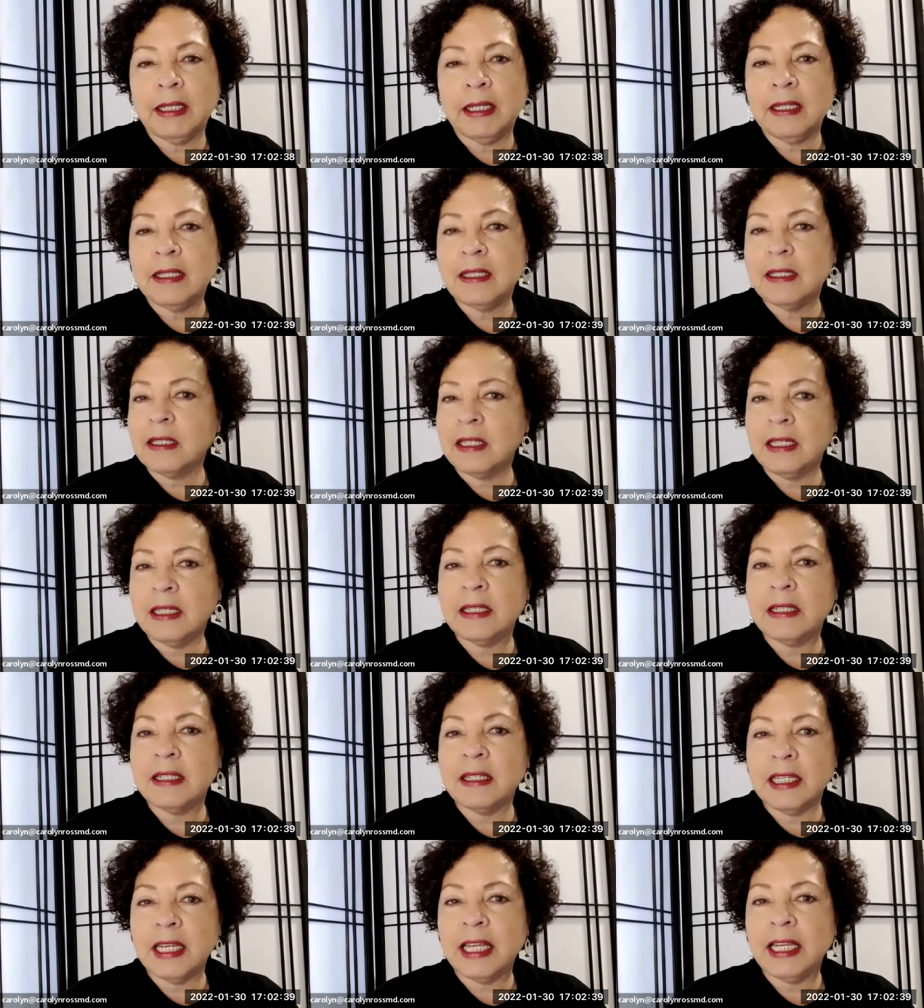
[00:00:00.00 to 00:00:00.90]
It's
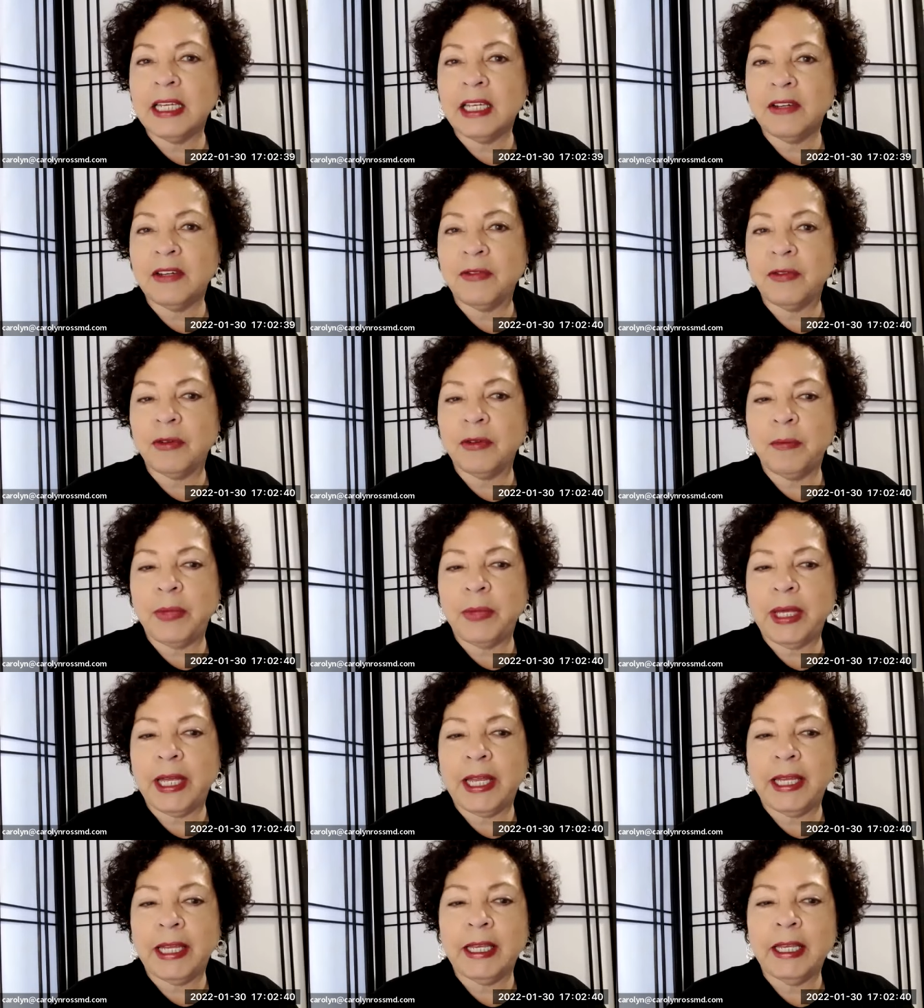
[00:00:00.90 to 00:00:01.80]
distinct from
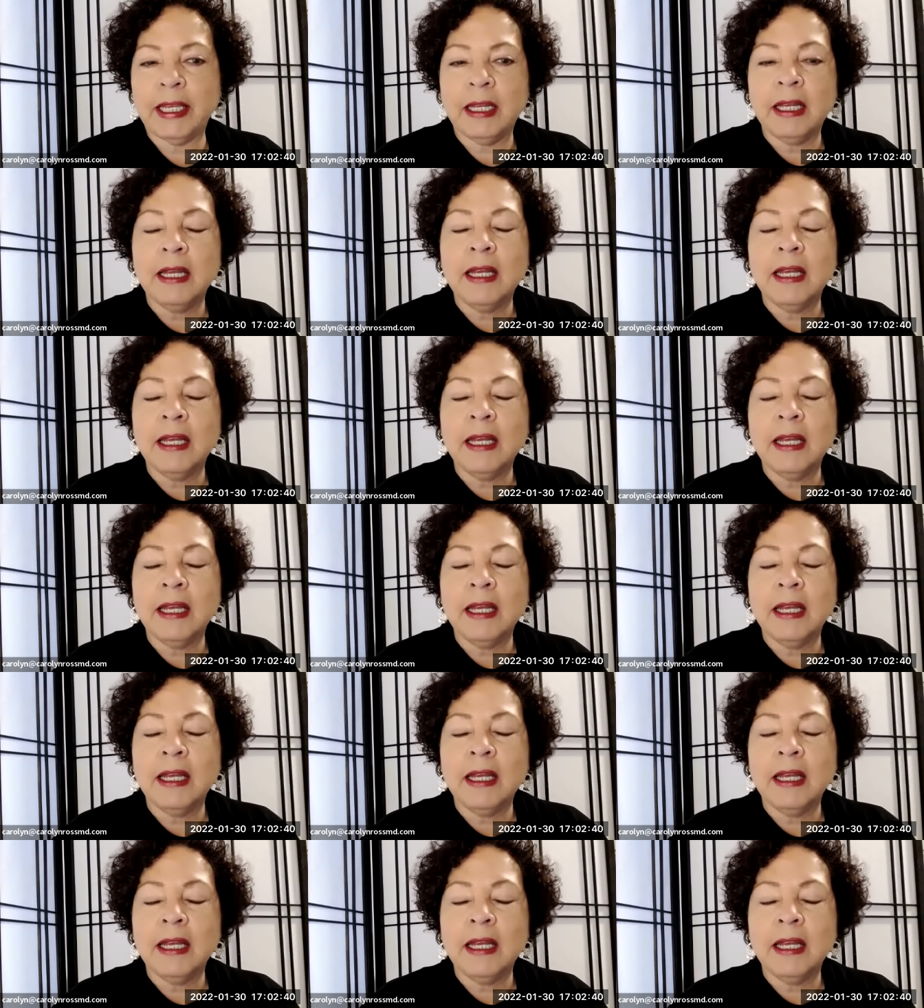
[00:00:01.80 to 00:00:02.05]
pain.